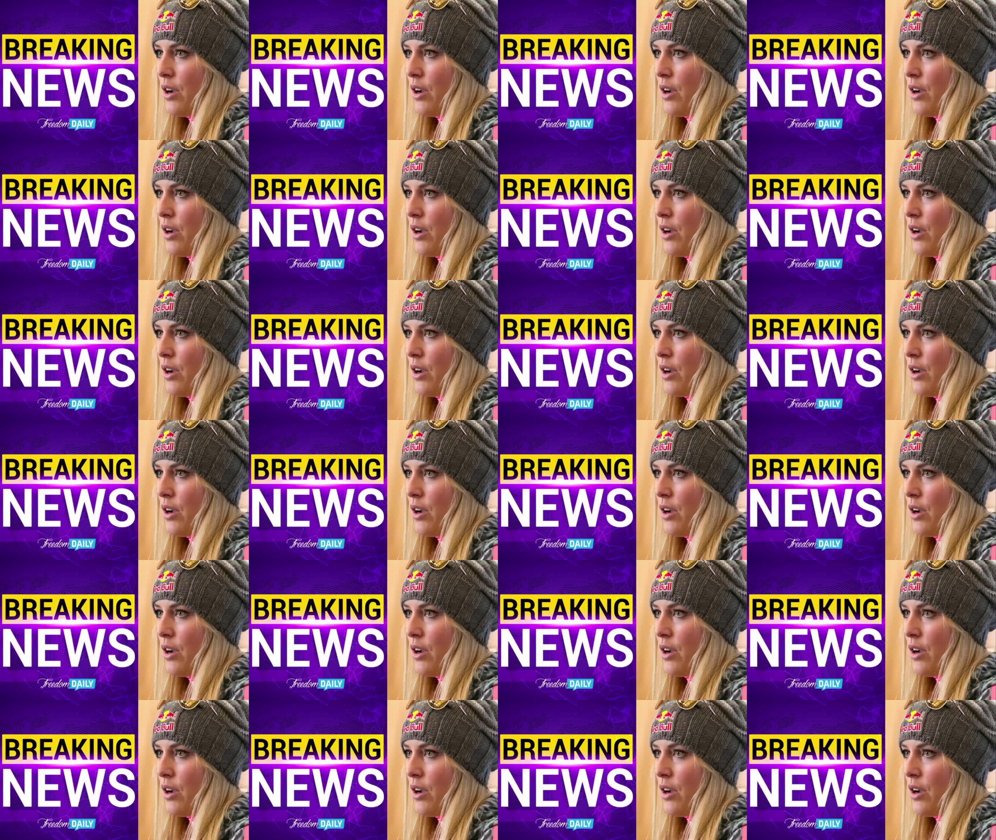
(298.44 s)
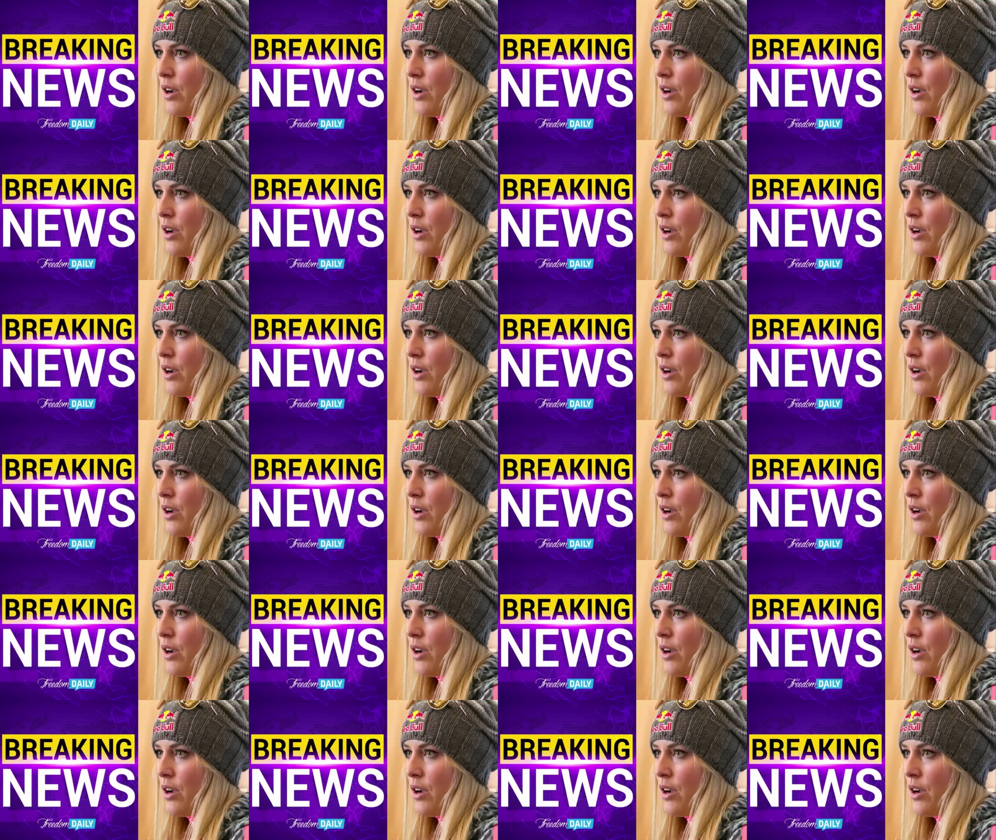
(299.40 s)

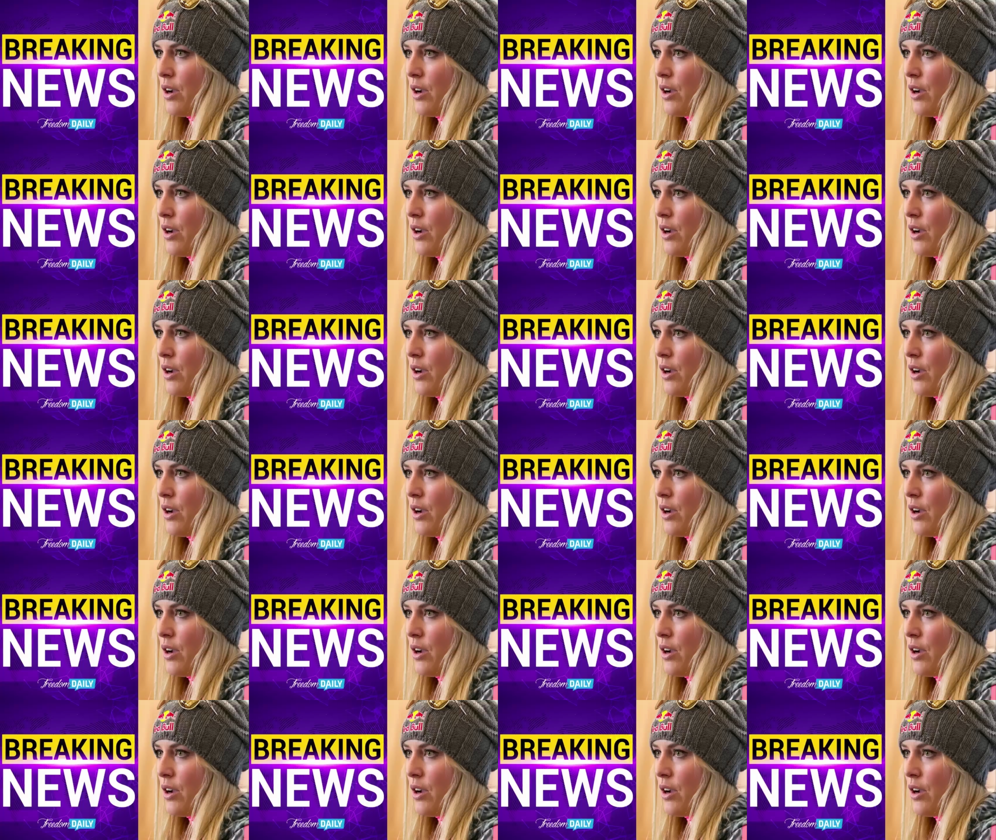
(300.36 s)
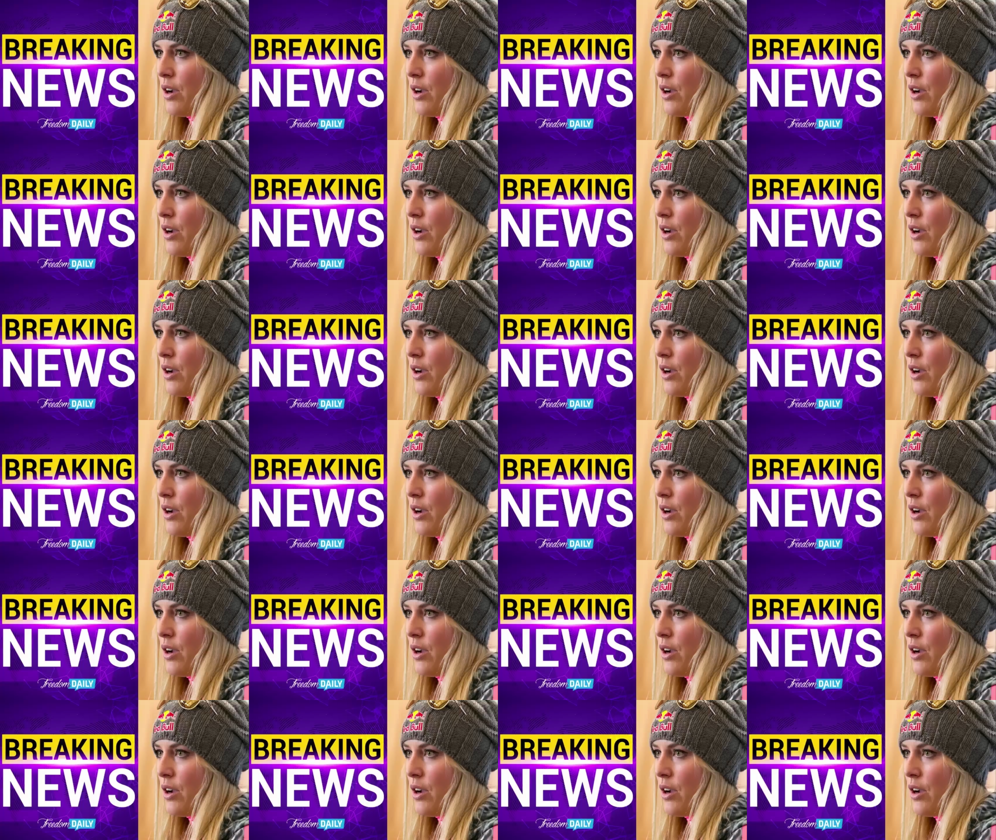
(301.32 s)
(no lip movement)